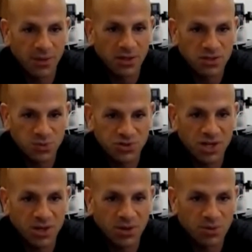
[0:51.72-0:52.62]
thoughts were
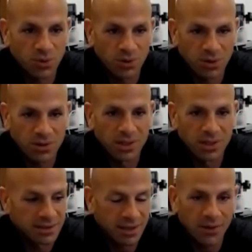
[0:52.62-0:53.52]
shared were
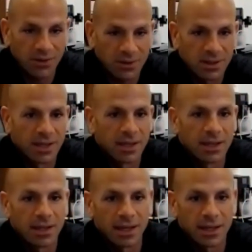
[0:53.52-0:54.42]
together.
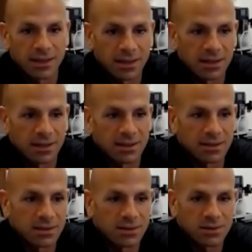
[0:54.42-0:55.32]
And
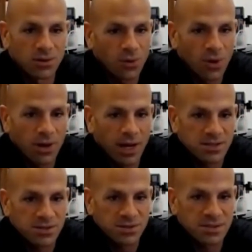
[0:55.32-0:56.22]
there's no wrong
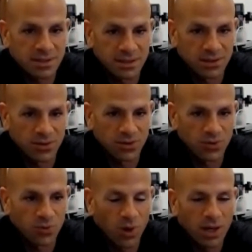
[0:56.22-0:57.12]
answers.
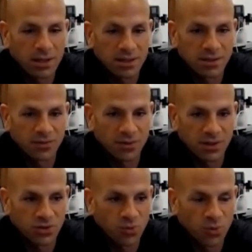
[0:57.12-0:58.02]
You want
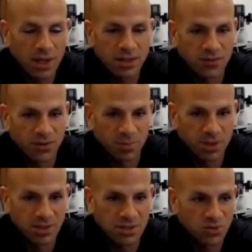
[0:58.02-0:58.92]
different
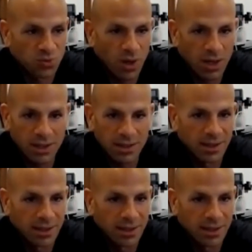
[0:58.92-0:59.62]
opinions. You want,